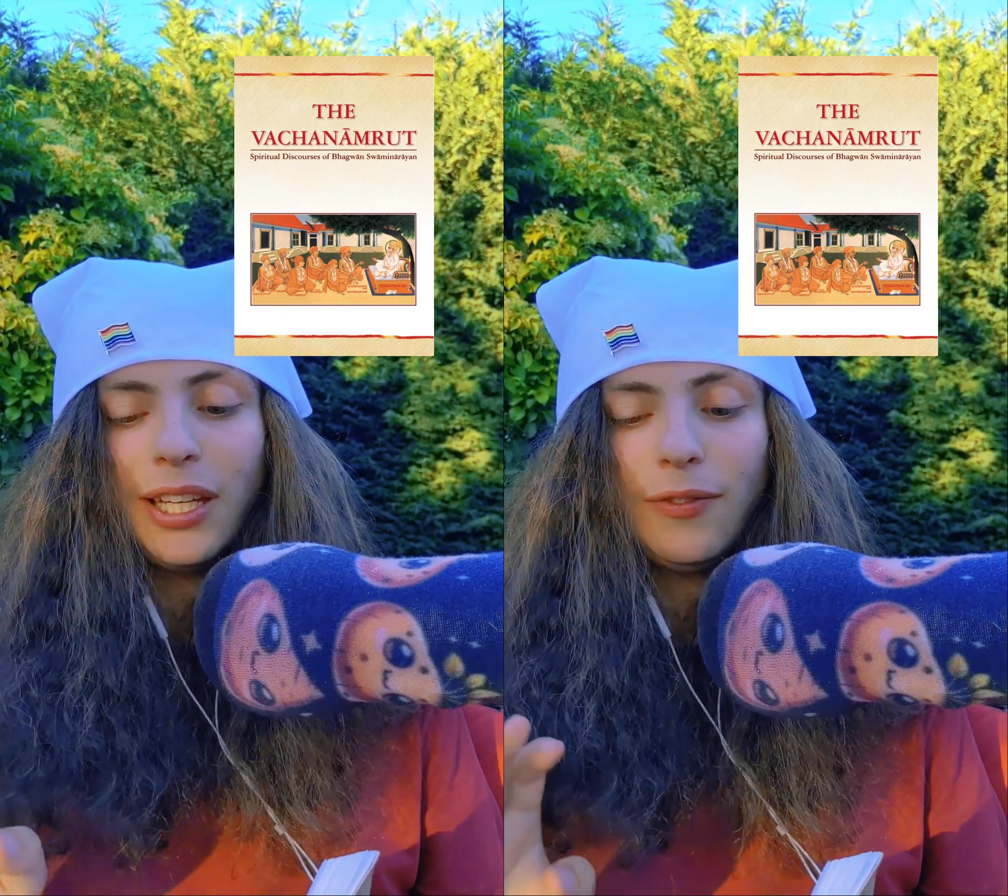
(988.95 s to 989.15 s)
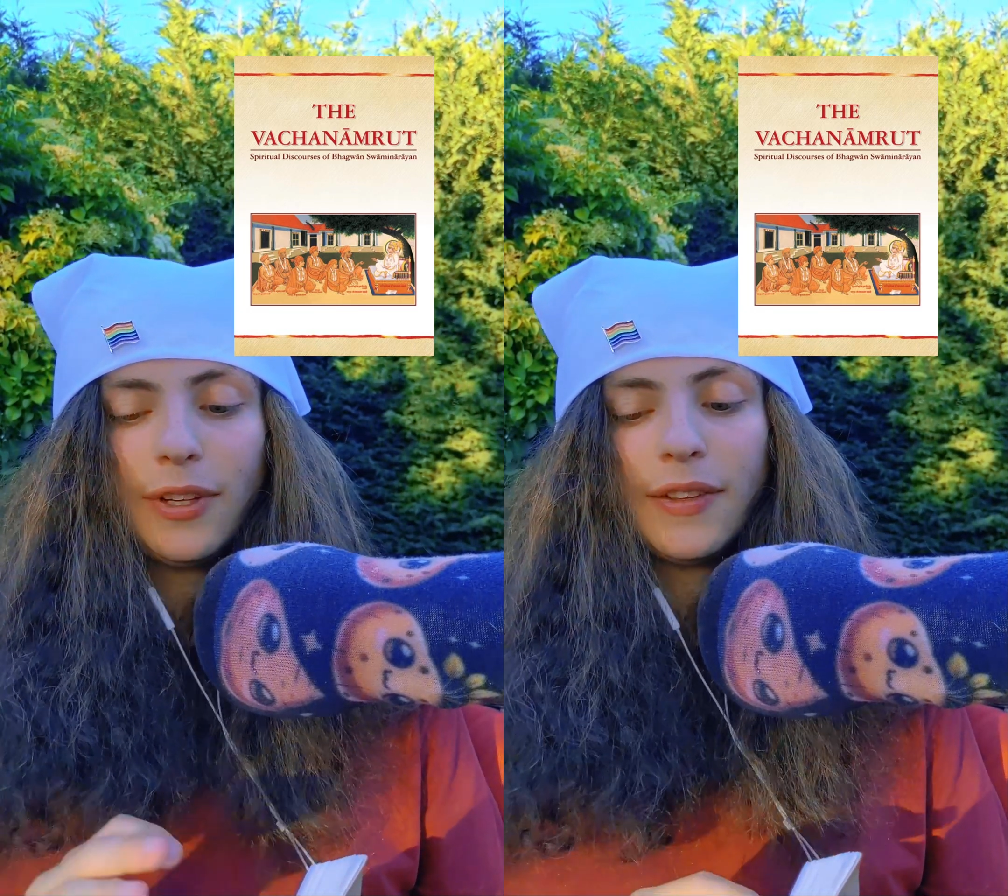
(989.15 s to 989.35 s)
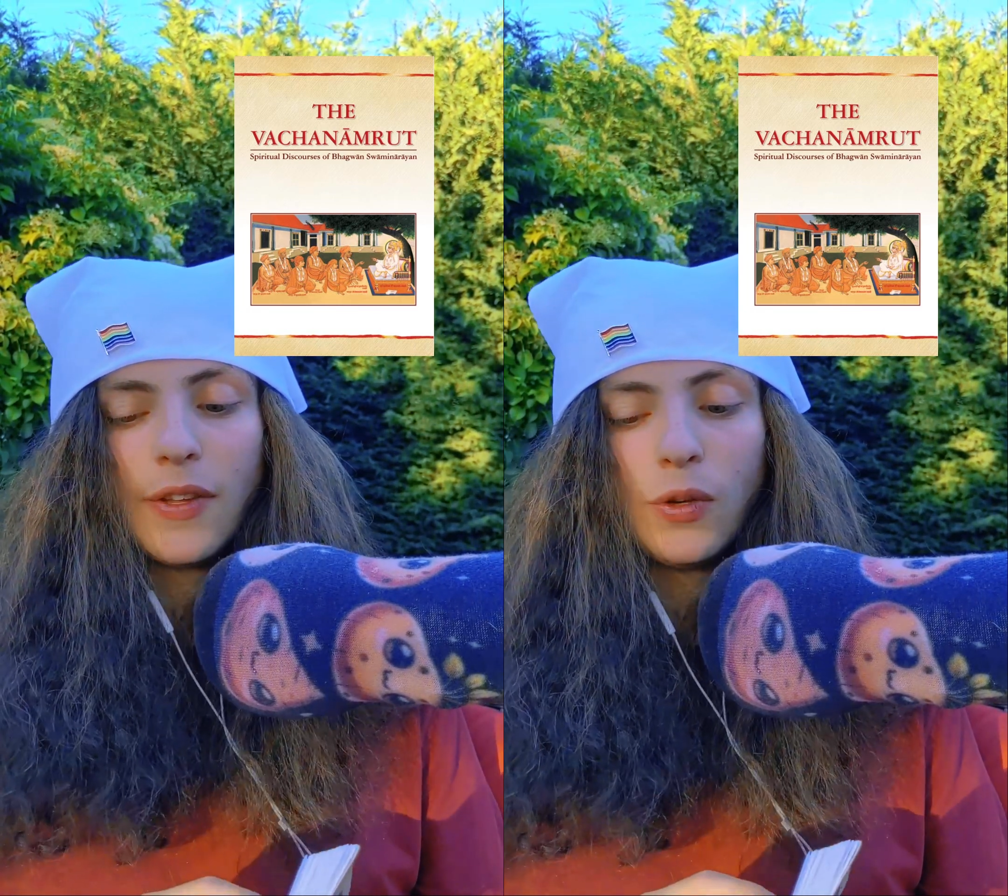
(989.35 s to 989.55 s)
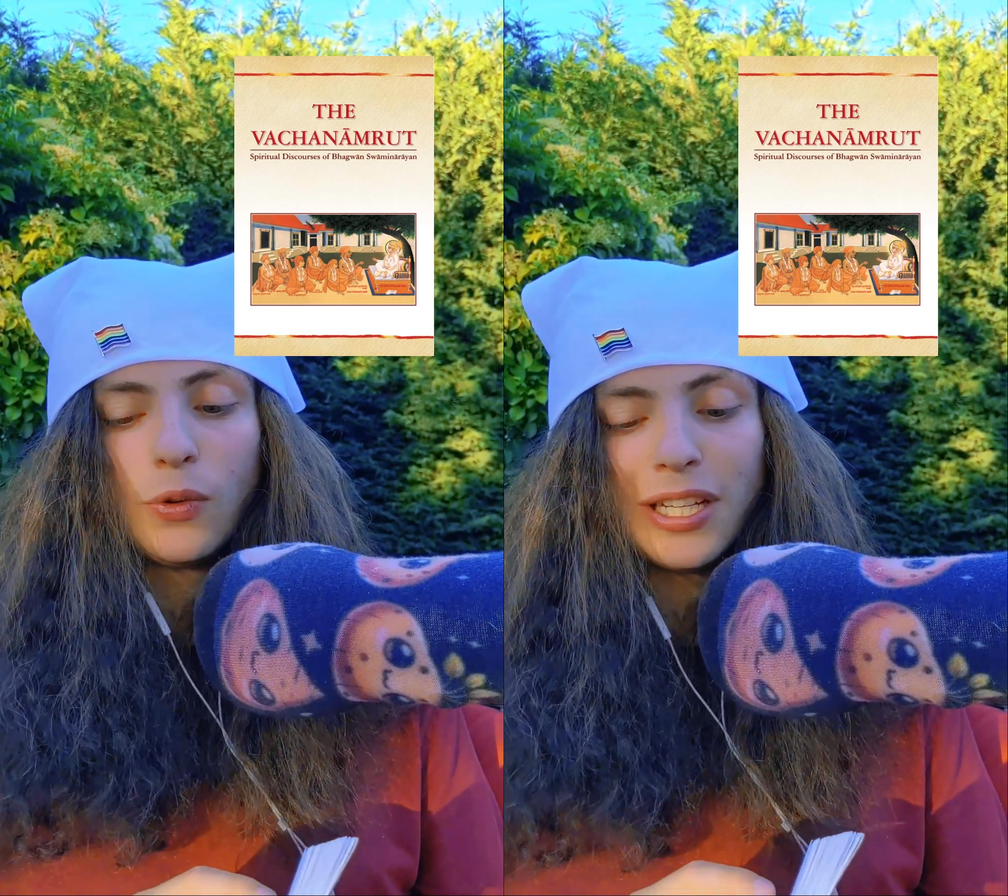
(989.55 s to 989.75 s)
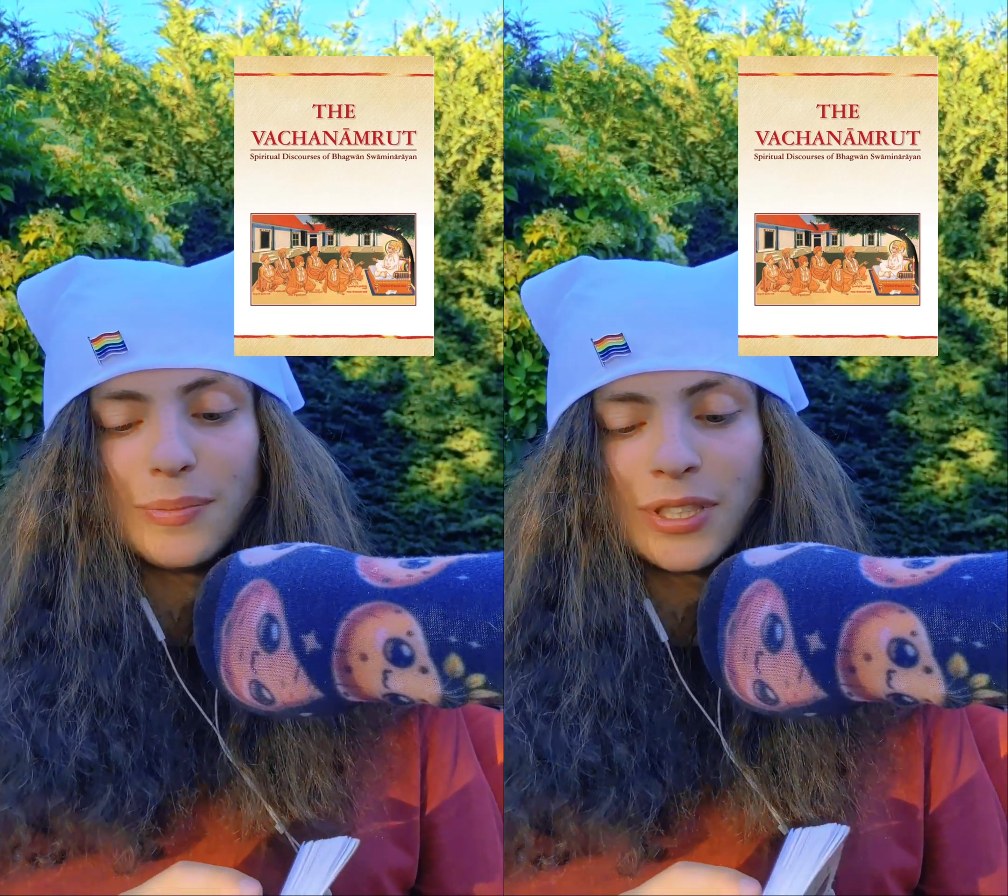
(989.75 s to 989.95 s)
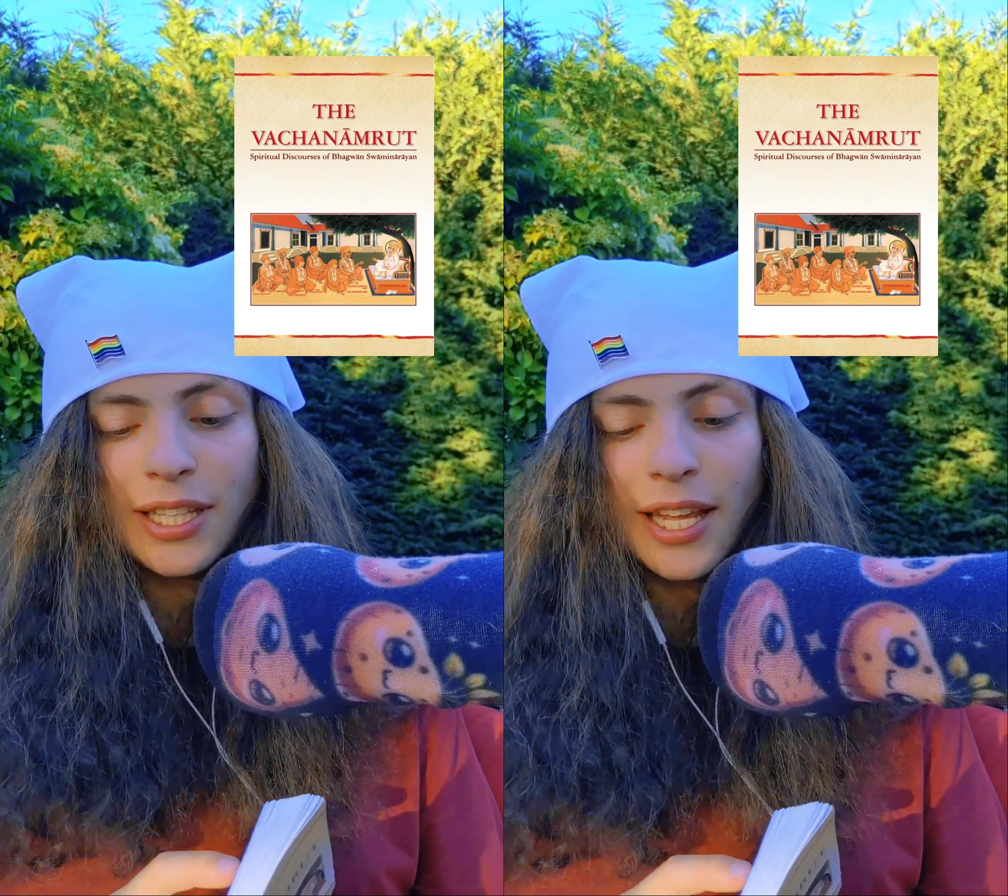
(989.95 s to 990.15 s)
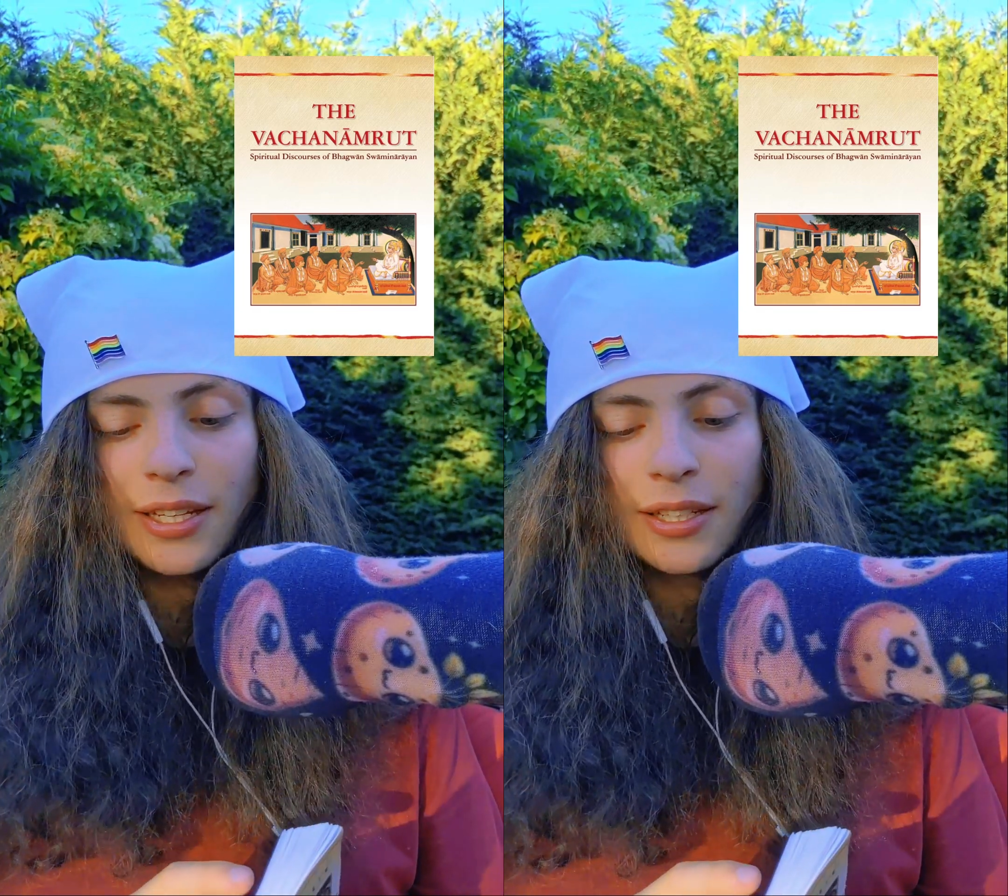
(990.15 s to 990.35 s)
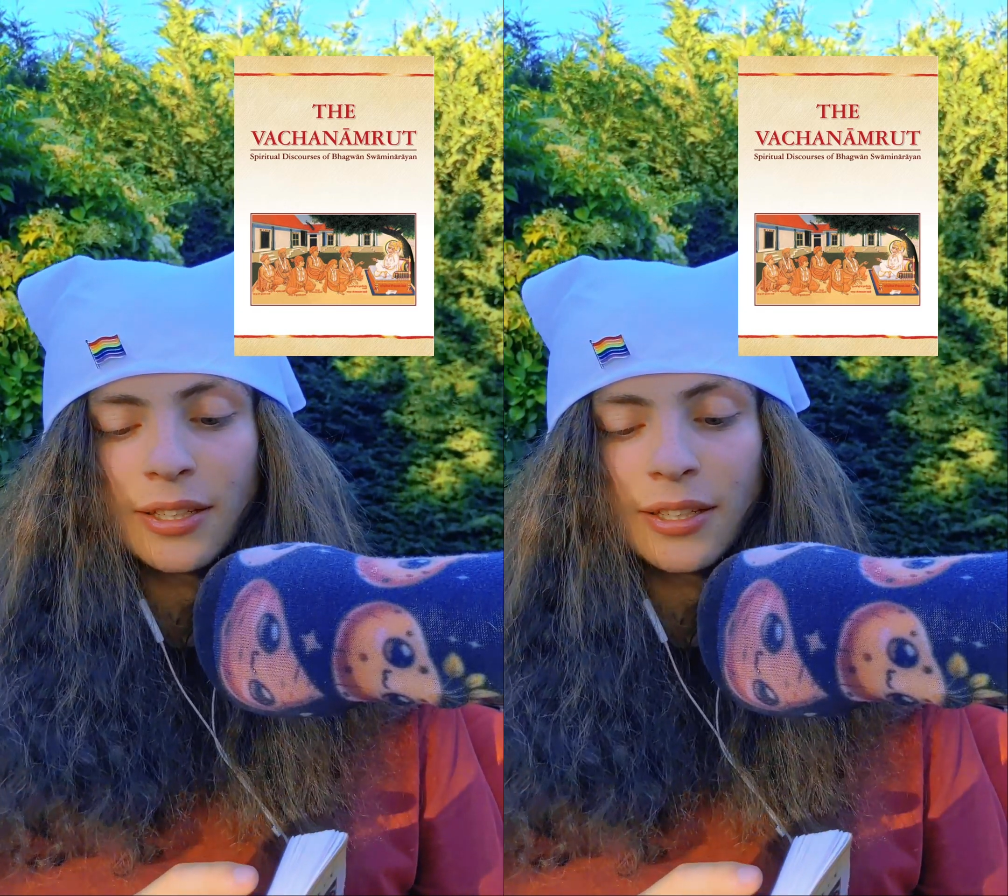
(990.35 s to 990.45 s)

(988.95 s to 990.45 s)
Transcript: even in the dream state.